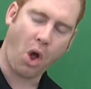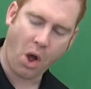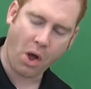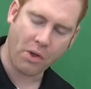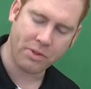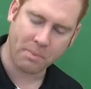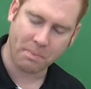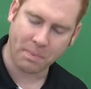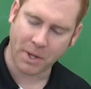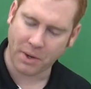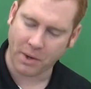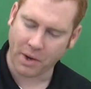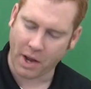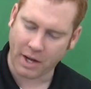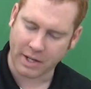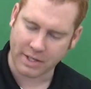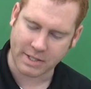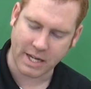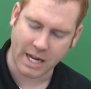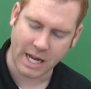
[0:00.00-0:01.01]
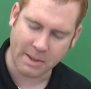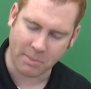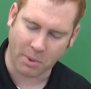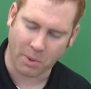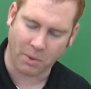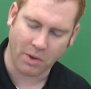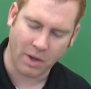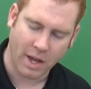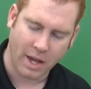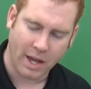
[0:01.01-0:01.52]
on the periodic
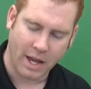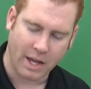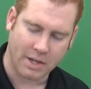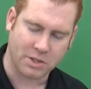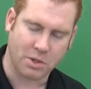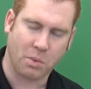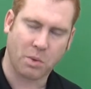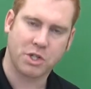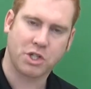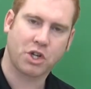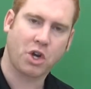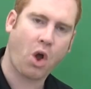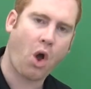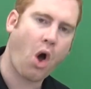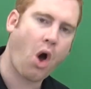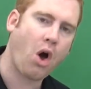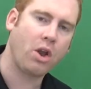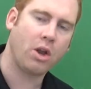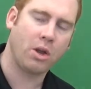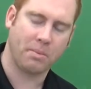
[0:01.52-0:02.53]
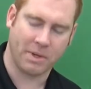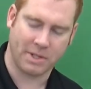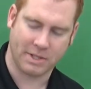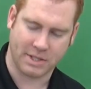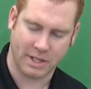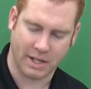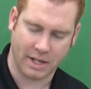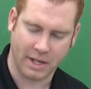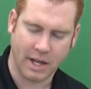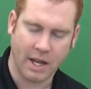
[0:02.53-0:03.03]
table as to which column
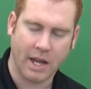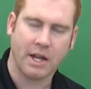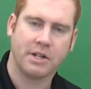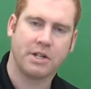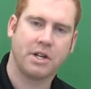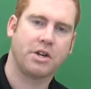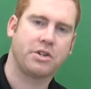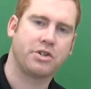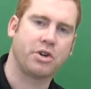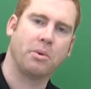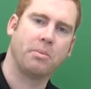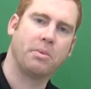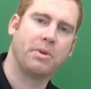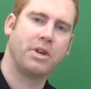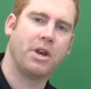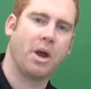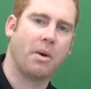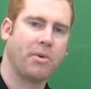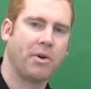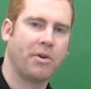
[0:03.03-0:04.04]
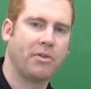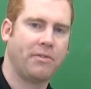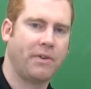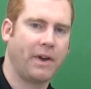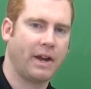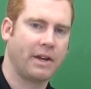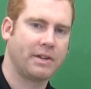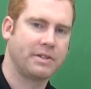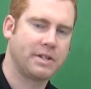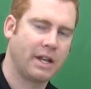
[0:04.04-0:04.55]
it's in to determine the number of
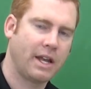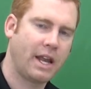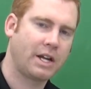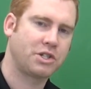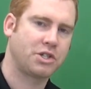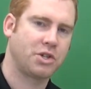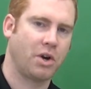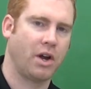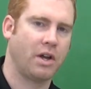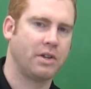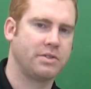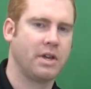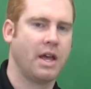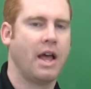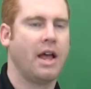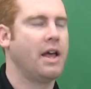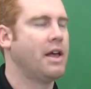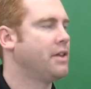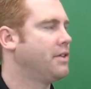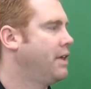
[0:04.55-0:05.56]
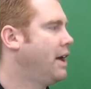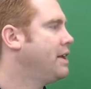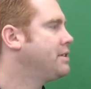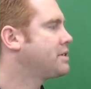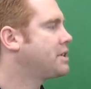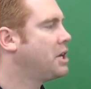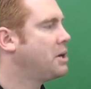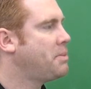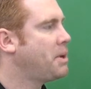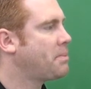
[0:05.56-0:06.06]
valence electrons. That's
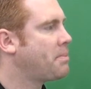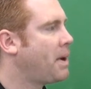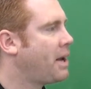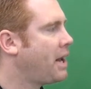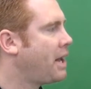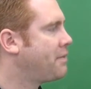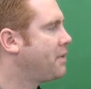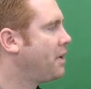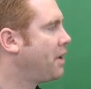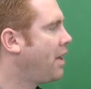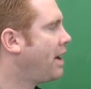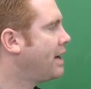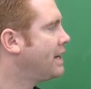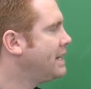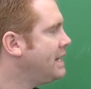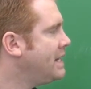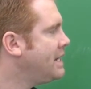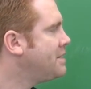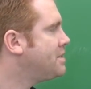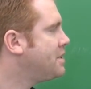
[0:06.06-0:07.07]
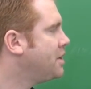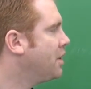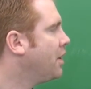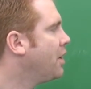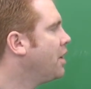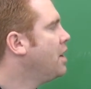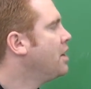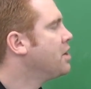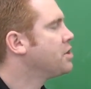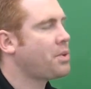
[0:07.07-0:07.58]
going to make my life a lot
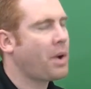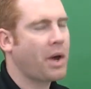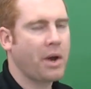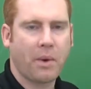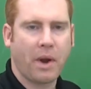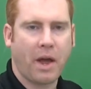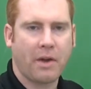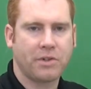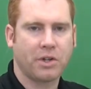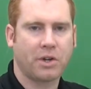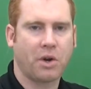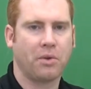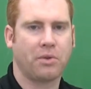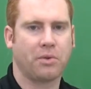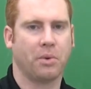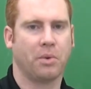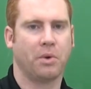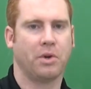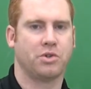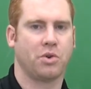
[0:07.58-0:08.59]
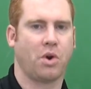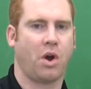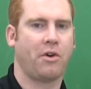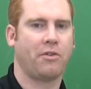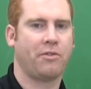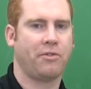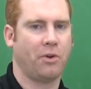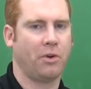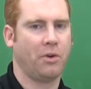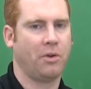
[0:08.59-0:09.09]
easier, so I don't have to go through and draw
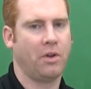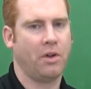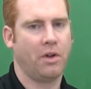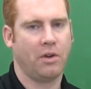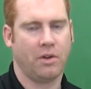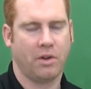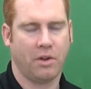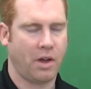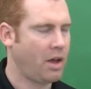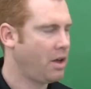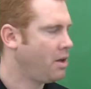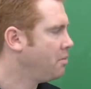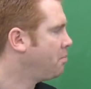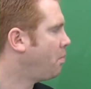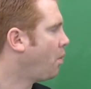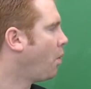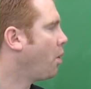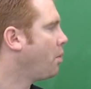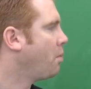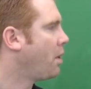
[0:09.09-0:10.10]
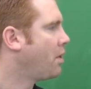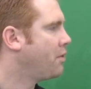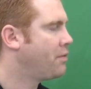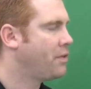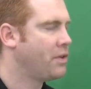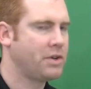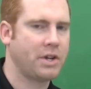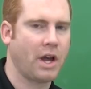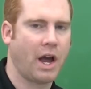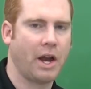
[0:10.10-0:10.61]
a full
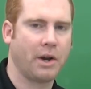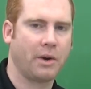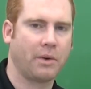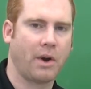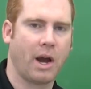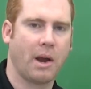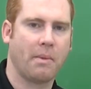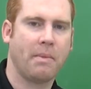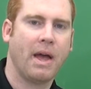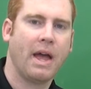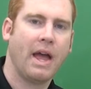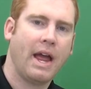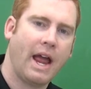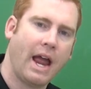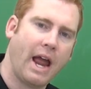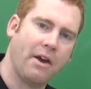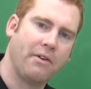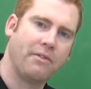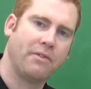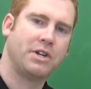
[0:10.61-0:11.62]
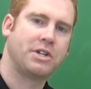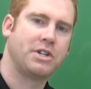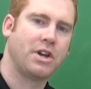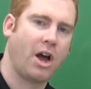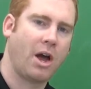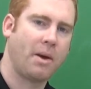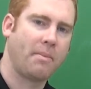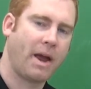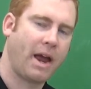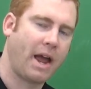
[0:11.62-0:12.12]
Bohr-Rutherford diagram every
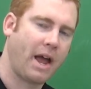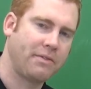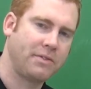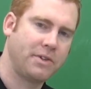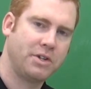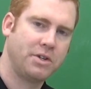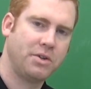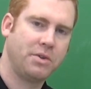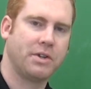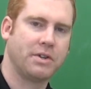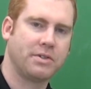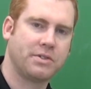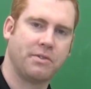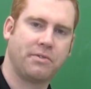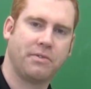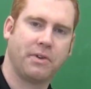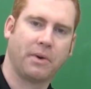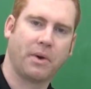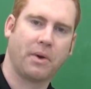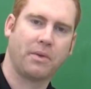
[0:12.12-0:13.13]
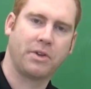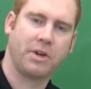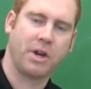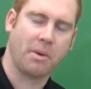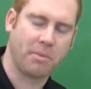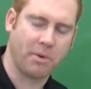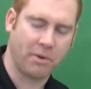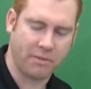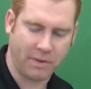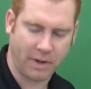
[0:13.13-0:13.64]
time I have to do this to figure out the
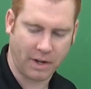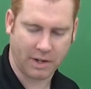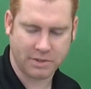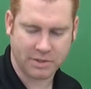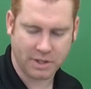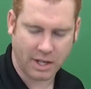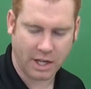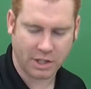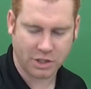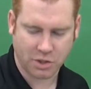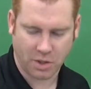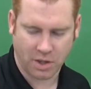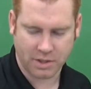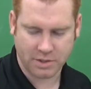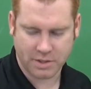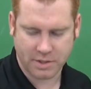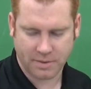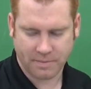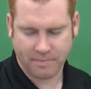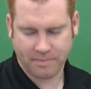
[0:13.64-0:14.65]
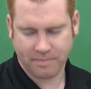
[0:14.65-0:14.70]
number of valence electrons.